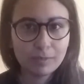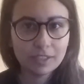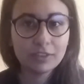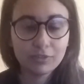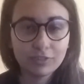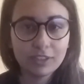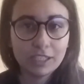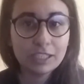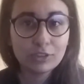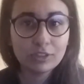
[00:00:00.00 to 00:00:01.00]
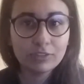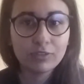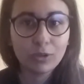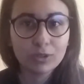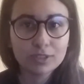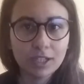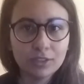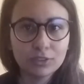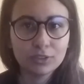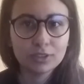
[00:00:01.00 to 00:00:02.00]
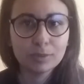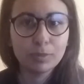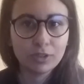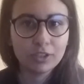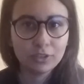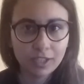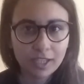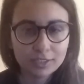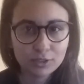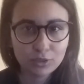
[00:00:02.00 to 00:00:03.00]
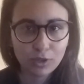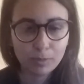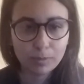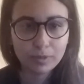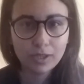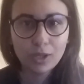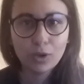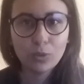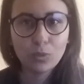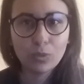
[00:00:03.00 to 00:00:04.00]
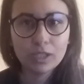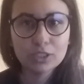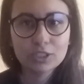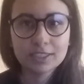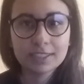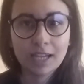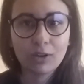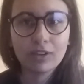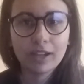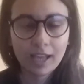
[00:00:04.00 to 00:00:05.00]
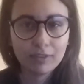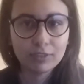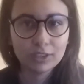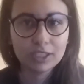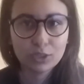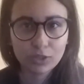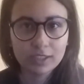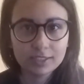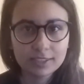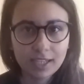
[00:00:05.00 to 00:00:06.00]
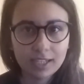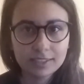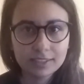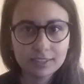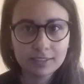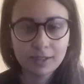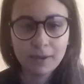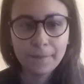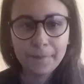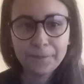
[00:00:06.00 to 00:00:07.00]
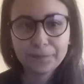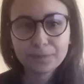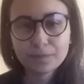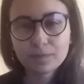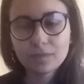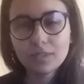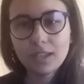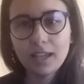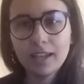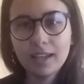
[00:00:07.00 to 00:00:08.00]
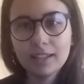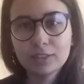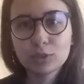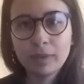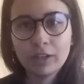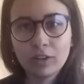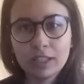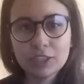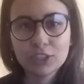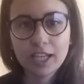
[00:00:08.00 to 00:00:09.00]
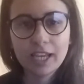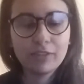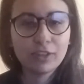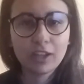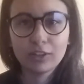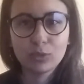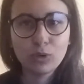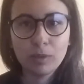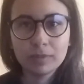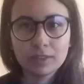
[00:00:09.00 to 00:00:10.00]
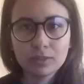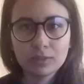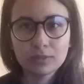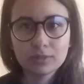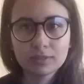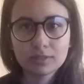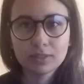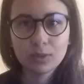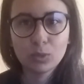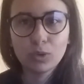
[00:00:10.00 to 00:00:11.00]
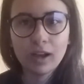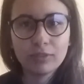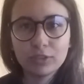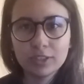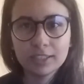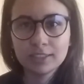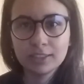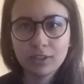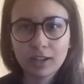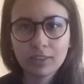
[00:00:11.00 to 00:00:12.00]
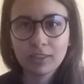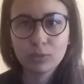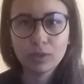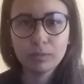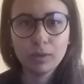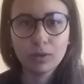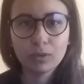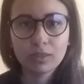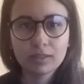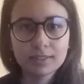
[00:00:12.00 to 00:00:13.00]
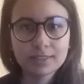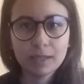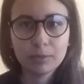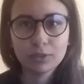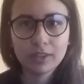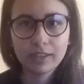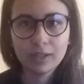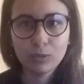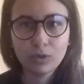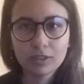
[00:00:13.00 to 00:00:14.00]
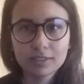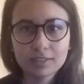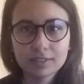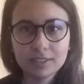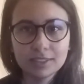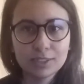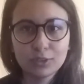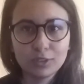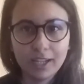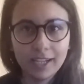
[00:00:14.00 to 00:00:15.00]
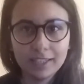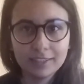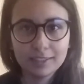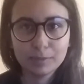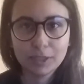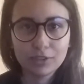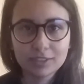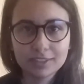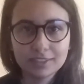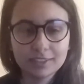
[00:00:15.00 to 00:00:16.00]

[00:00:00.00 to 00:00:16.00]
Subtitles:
It literally falls under the barrier gay trope, which is now heavily criticized. And to my knowledge, every other woman whoever interacted with both Sam or Dean was instantly hated because